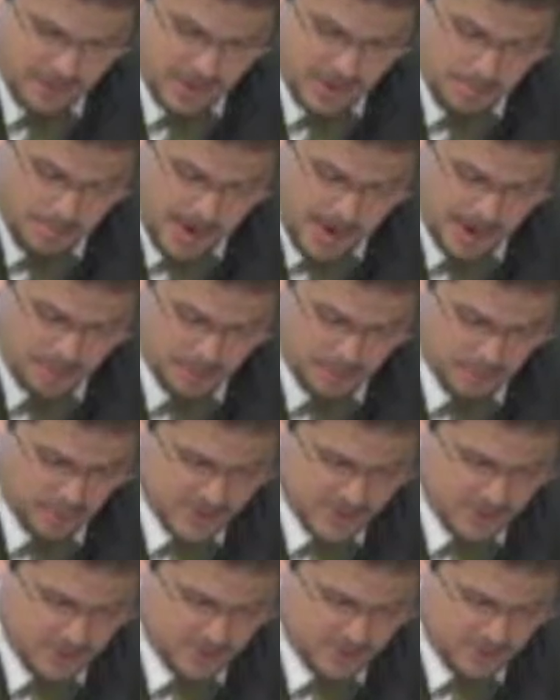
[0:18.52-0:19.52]
an impact on
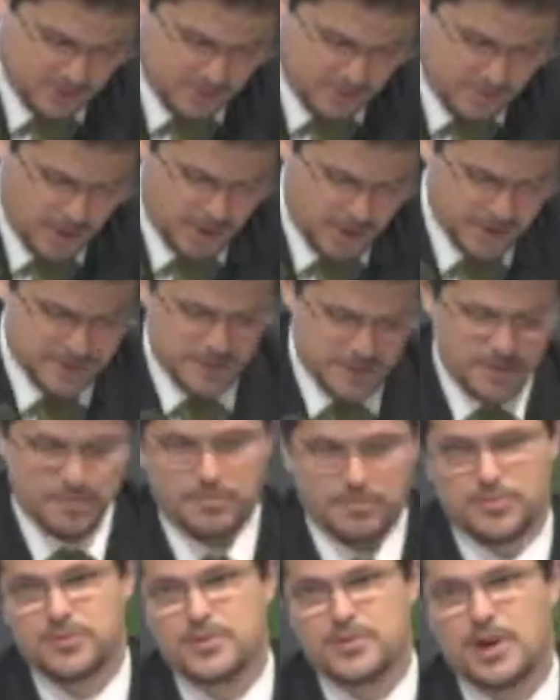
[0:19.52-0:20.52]
Brazil's foreign policy
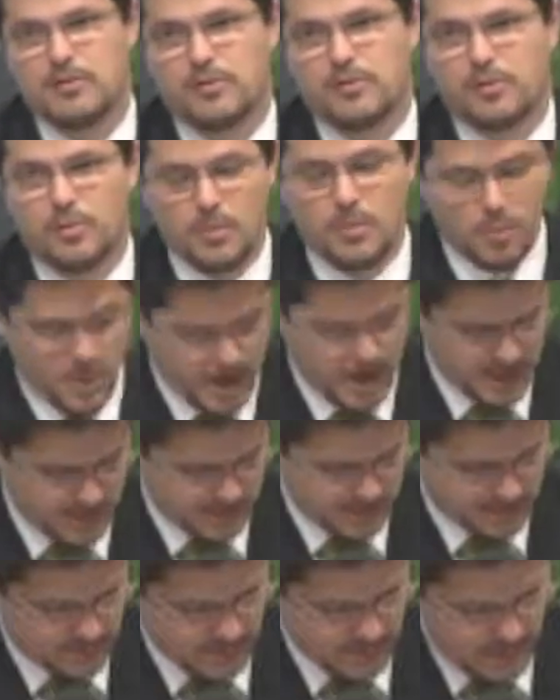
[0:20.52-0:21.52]
through several
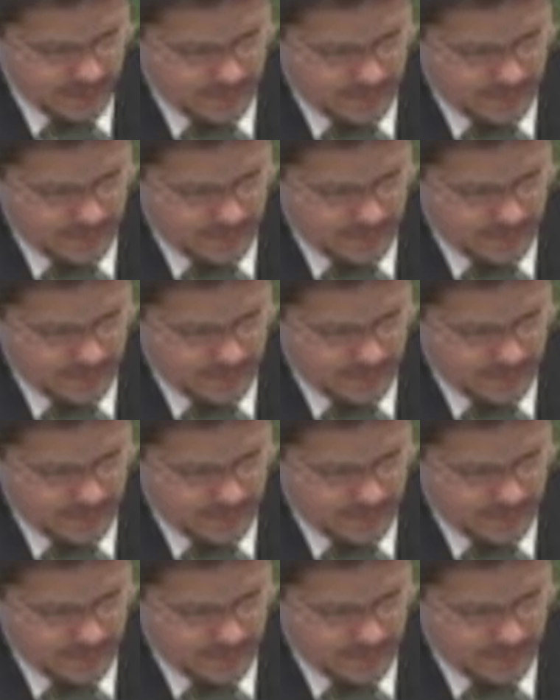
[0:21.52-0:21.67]
ways.